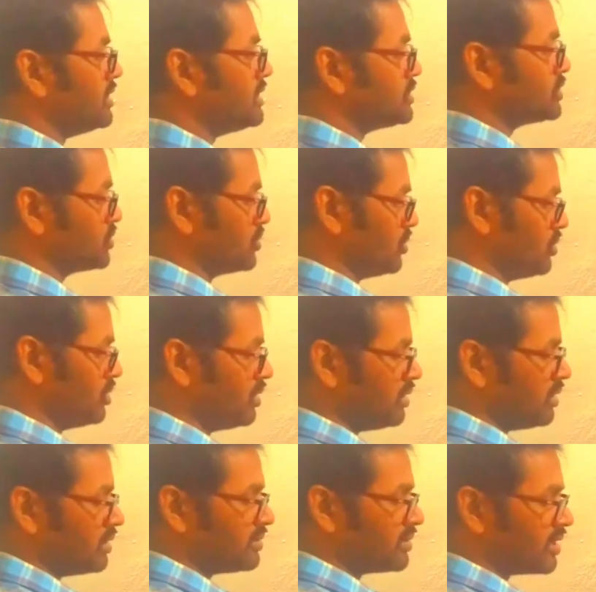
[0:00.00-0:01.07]

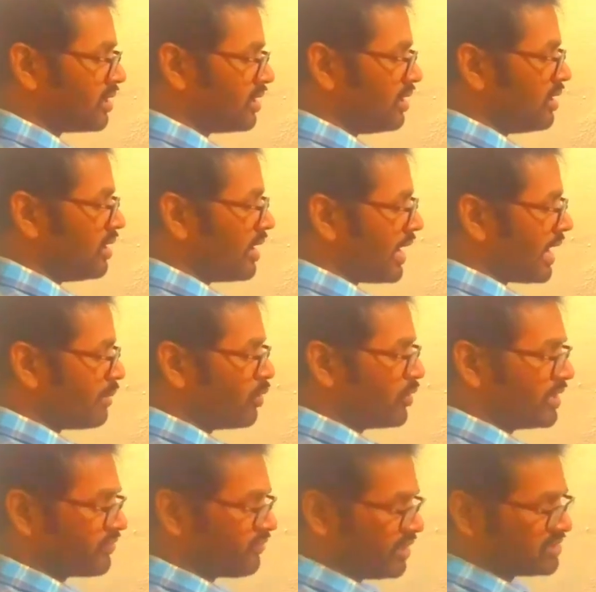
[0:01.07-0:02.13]
E2 in the above
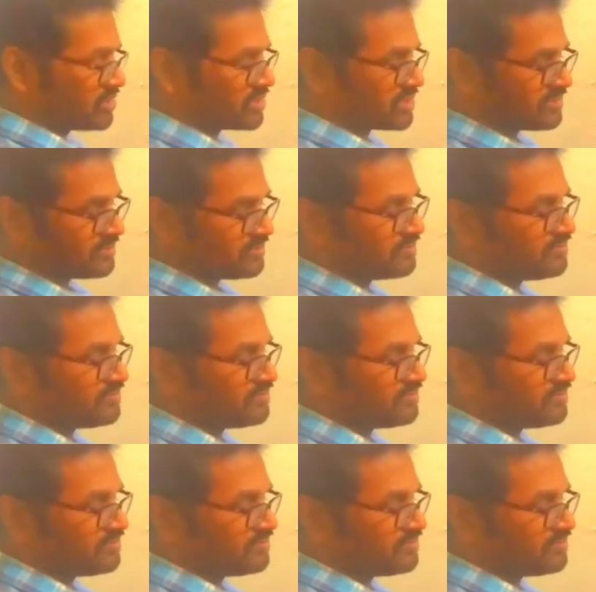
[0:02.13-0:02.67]
equation.